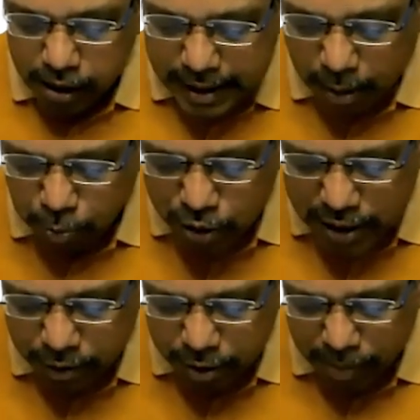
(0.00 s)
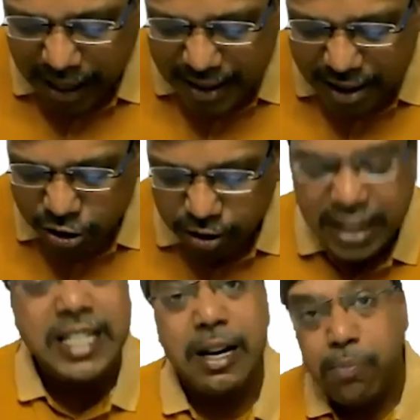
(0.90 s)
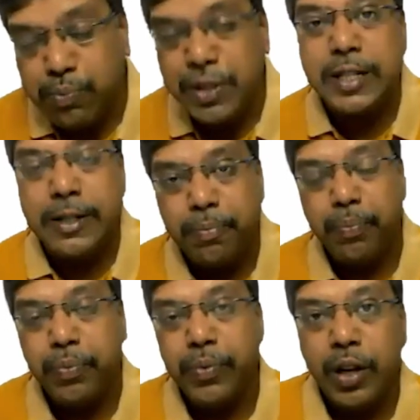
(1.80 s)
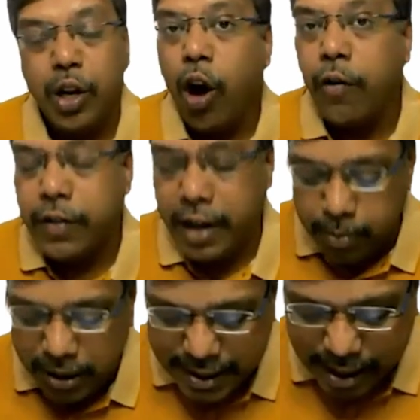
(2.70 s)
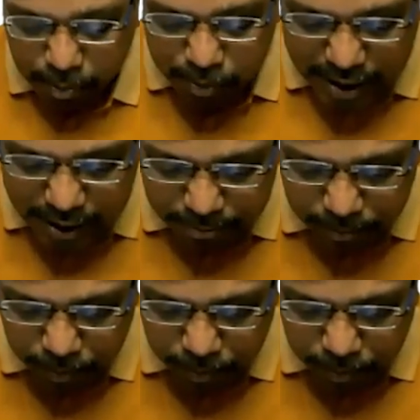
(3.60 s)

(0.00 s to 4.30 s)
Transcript: Suppose it makes 3 jumps of double steps.